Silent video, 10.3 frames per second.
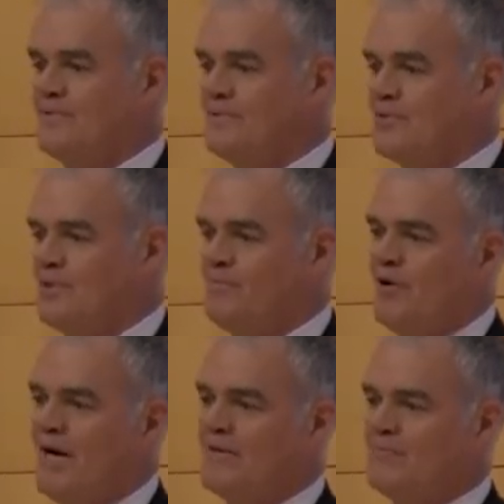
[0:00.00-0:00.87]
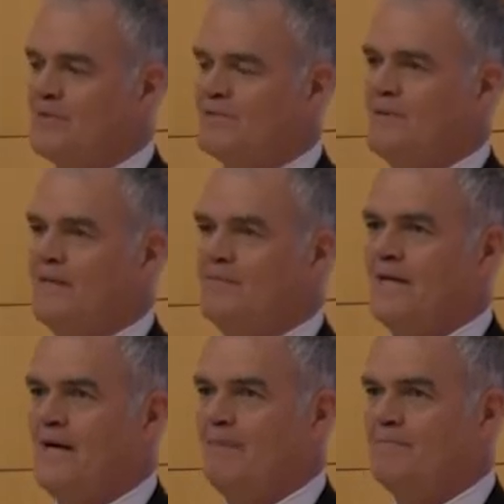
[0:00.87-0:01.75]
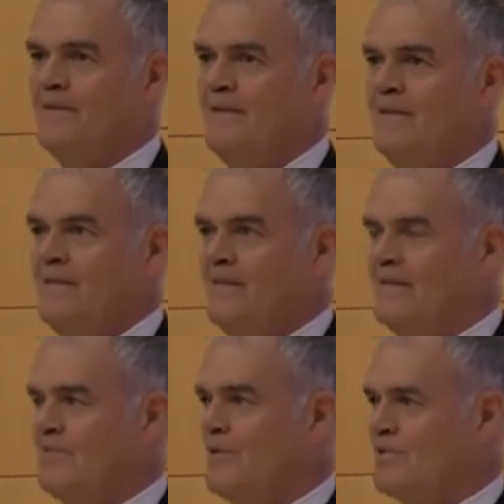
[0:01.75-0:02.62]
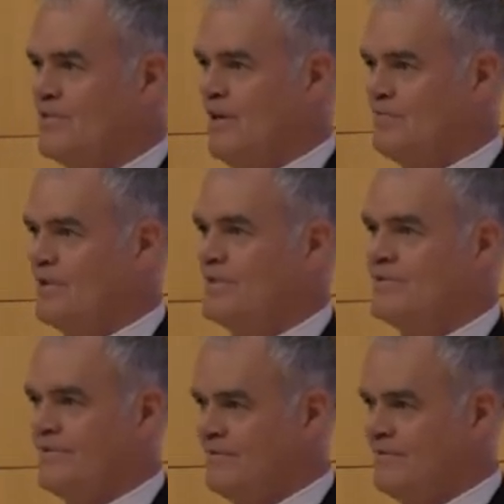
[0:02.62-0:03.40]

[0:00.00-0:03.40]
So I'm really proud of what's been able to happen in the Russian operation.